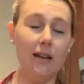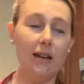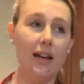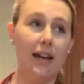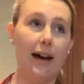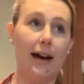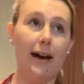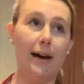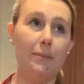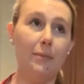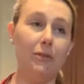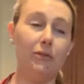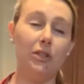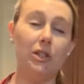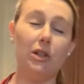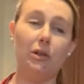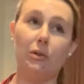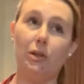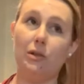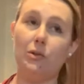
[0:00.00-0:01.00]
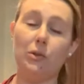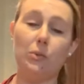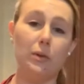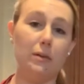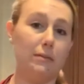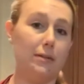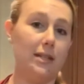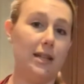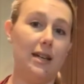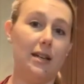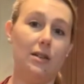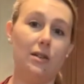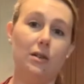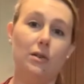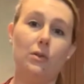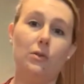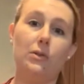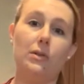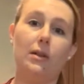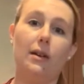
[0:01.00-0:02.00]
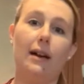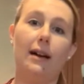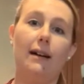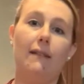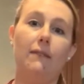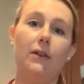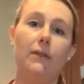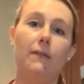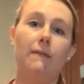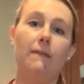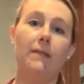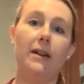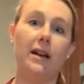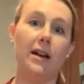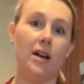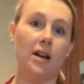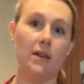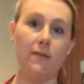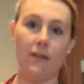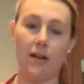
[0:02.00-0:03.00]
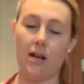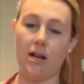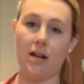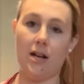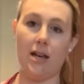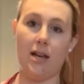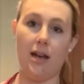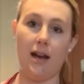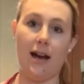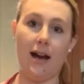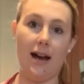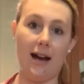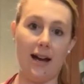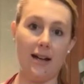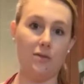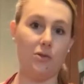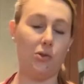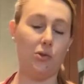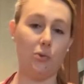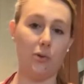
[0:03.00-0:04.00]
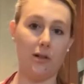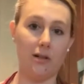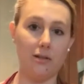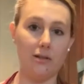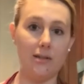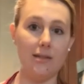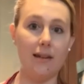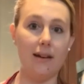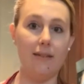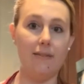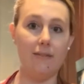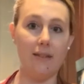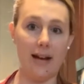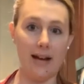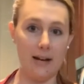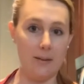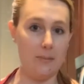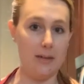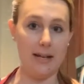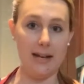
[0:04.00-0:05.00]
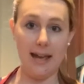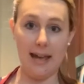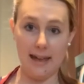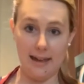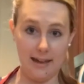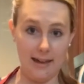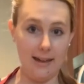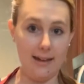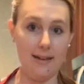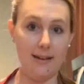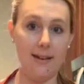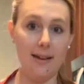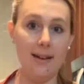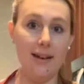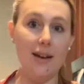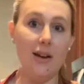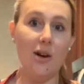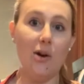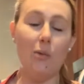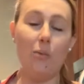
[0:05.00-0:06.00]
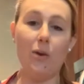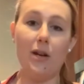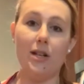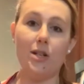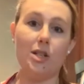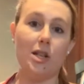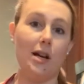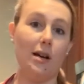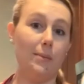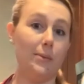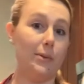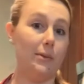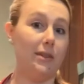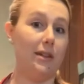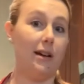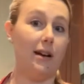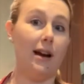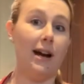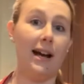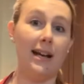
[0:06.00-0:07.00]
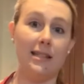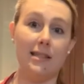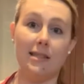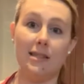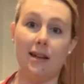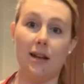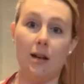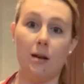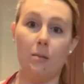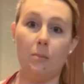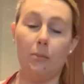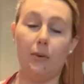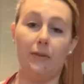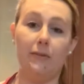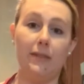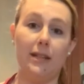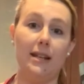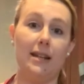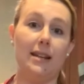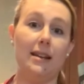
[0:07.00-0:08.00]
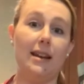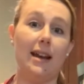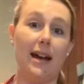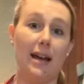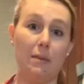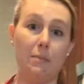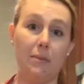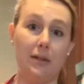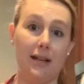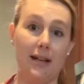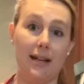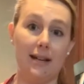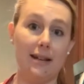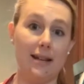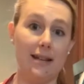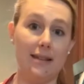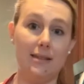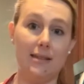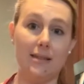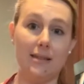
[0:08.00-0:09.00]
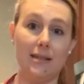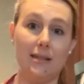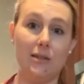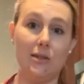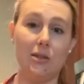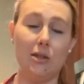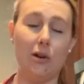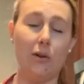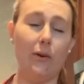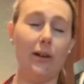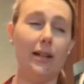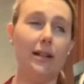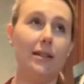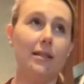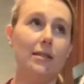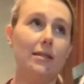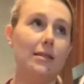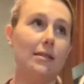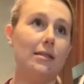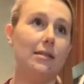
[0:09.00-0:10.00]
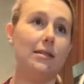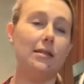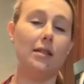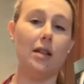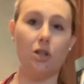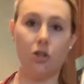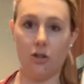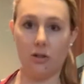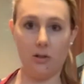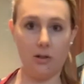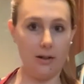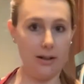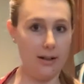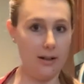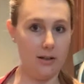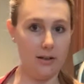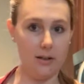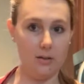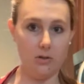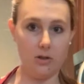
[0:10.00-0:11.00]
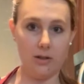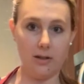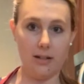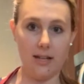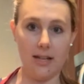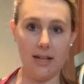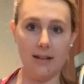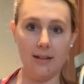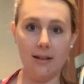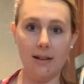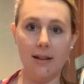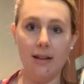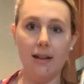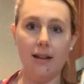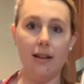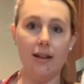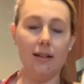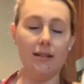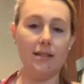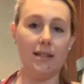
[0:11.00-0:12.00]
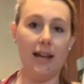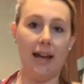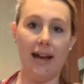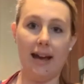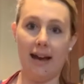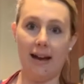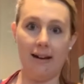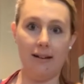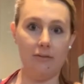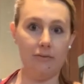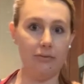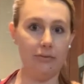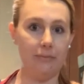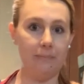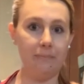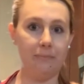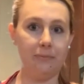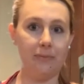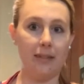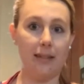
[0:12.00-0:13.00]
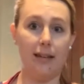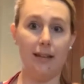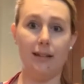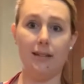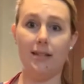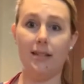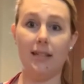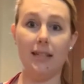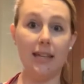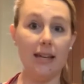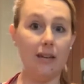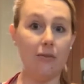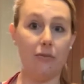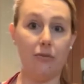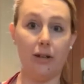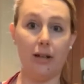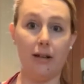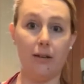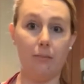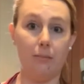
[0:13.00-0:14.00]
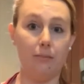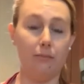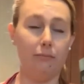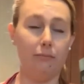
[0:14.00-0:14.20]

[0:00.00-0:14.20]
If you don't know, sweet potatoes have a very, very high source of vitamin A, which helps with our eyesight and preventing night blindness. And so it is such a great nutrient to have and to get from